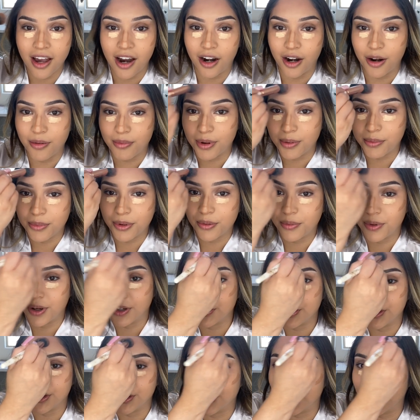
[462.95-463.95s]
I remember
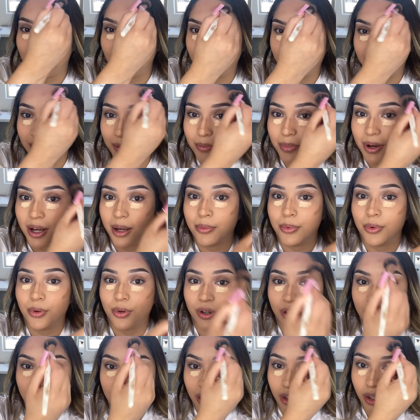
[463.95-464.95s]
watching Carli Bybel
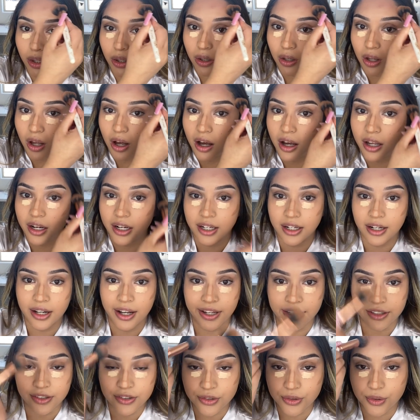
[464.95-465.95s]
a lot in
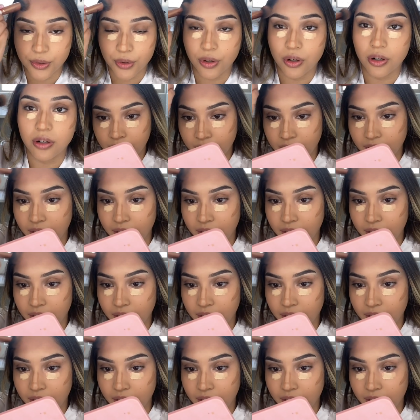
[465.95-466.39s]
high school.